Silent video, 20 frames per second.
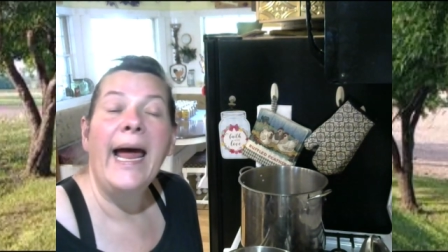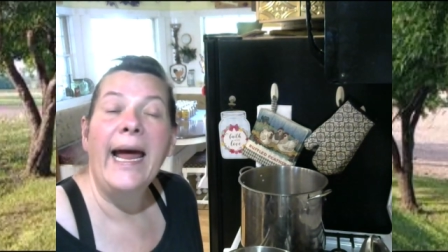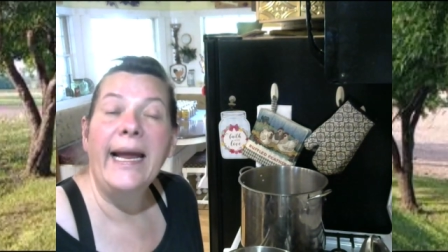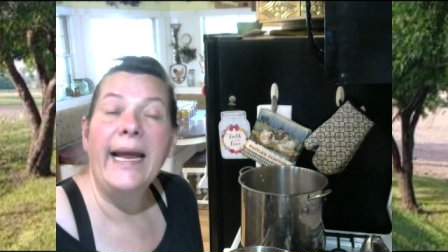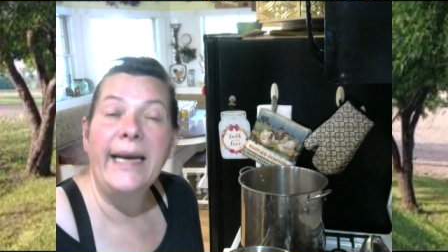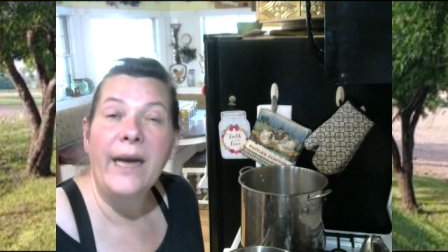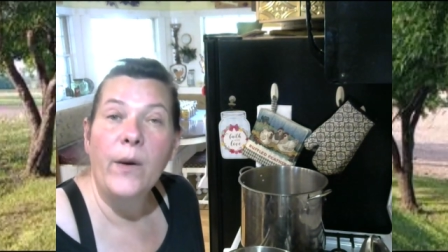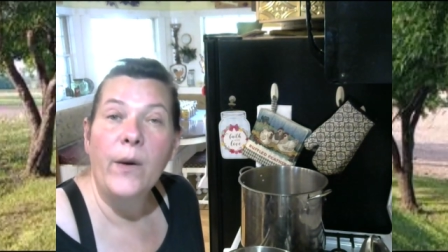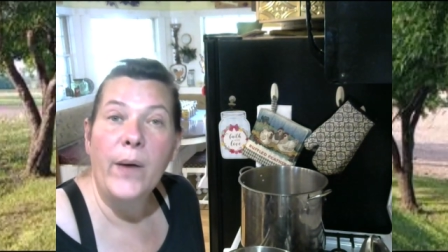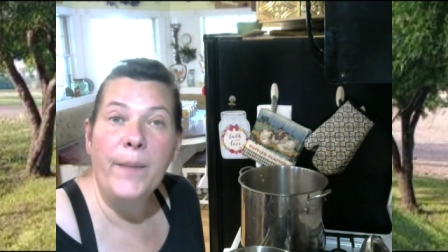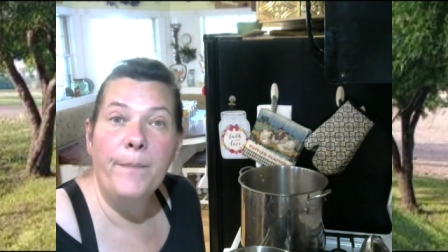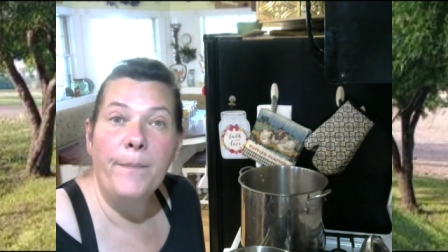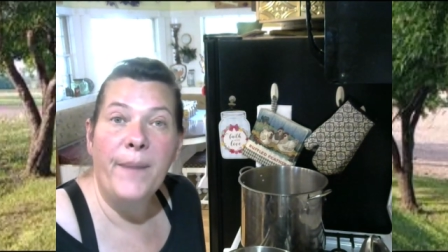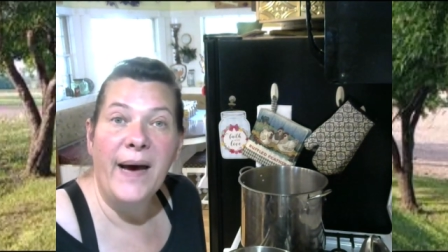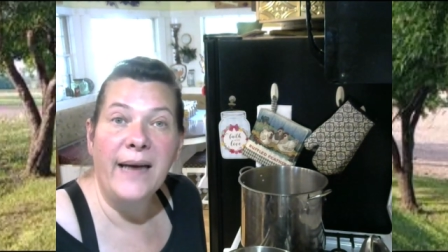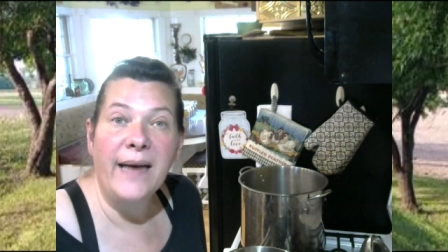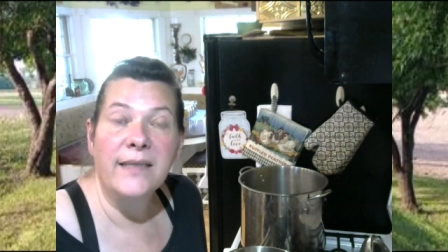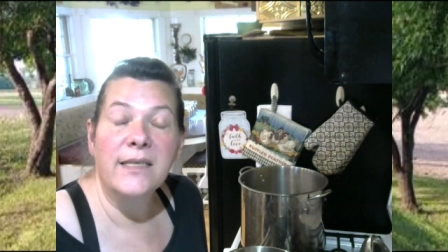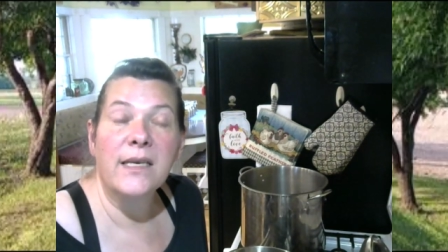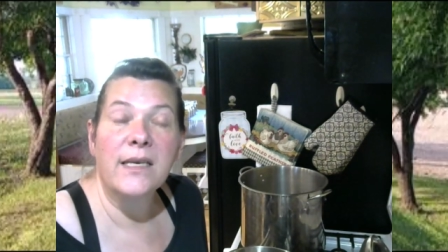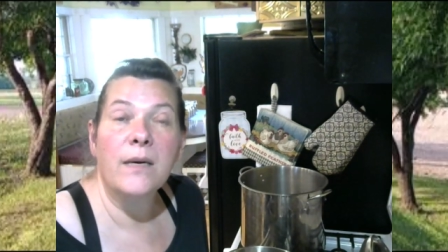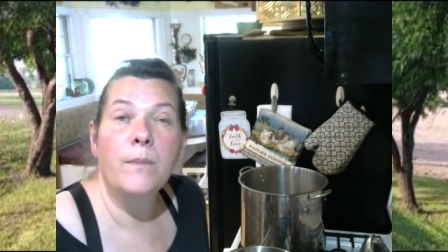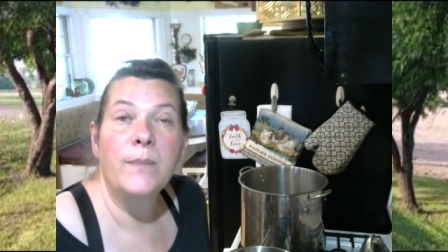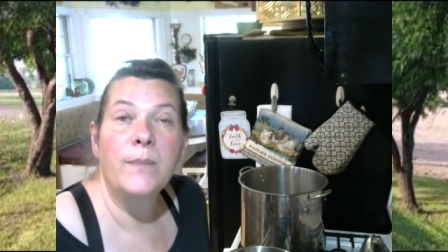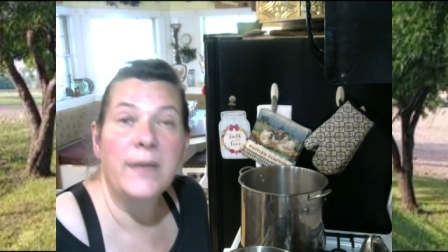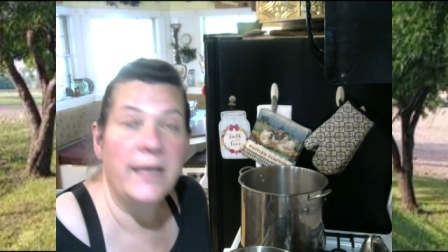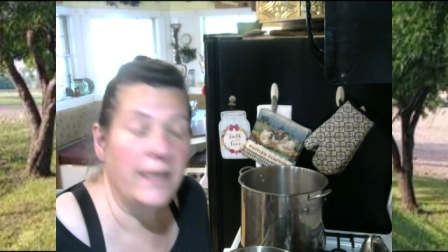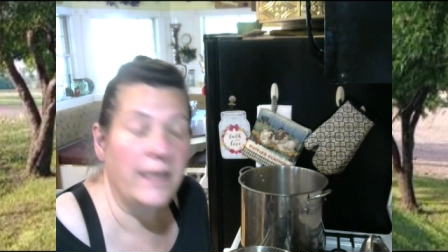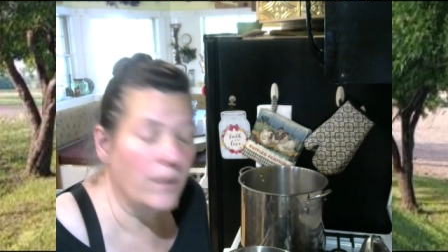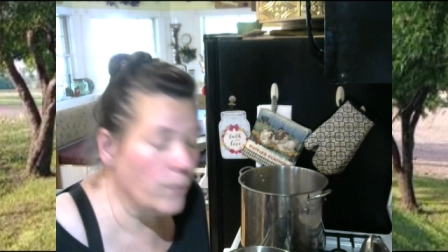and now I'm back to
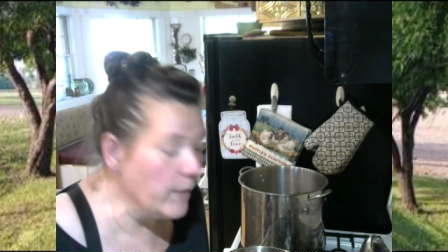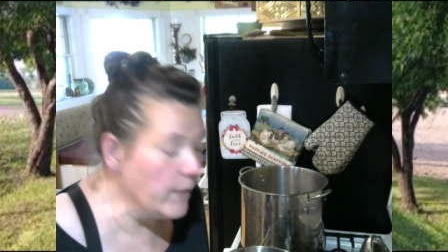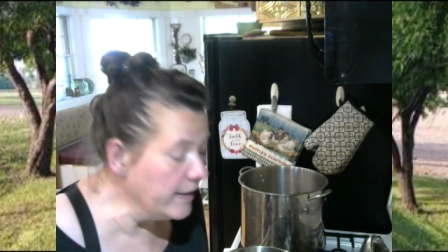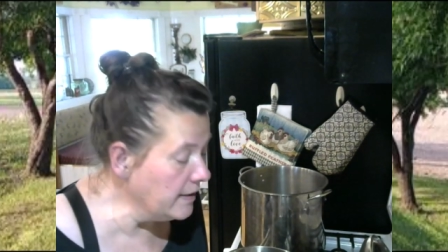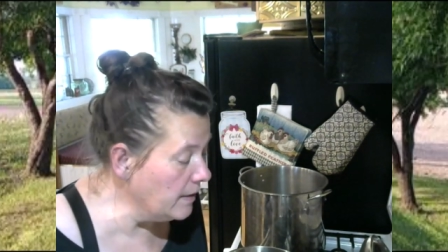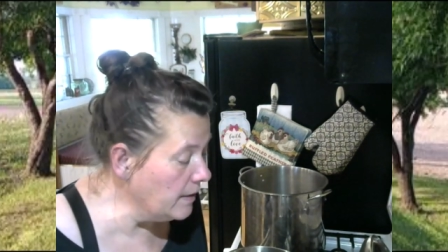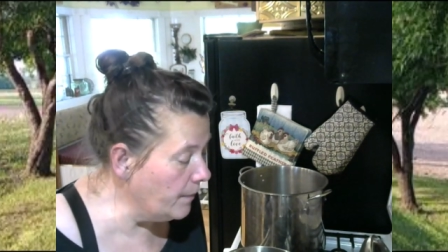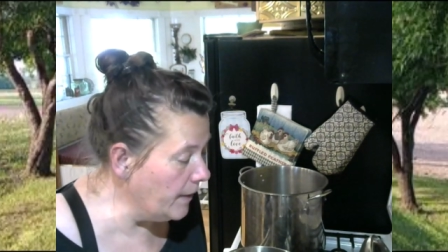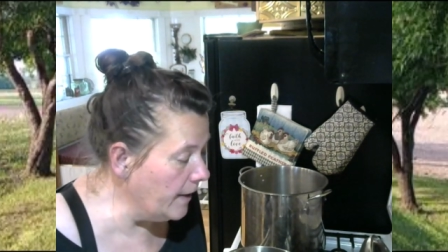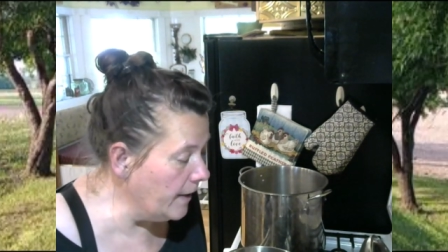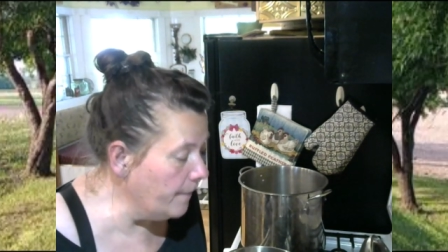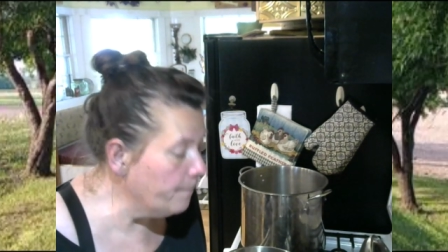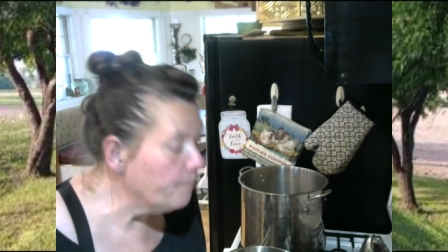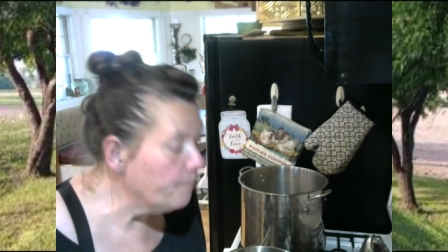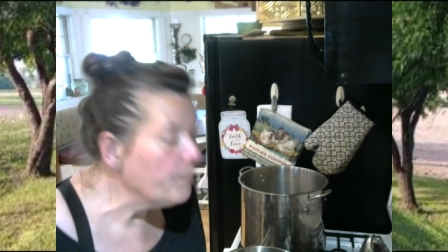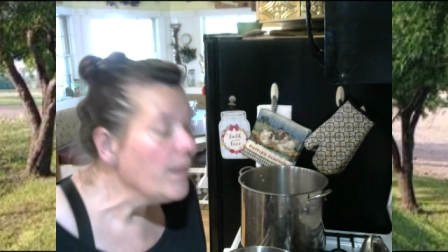complete the recipe.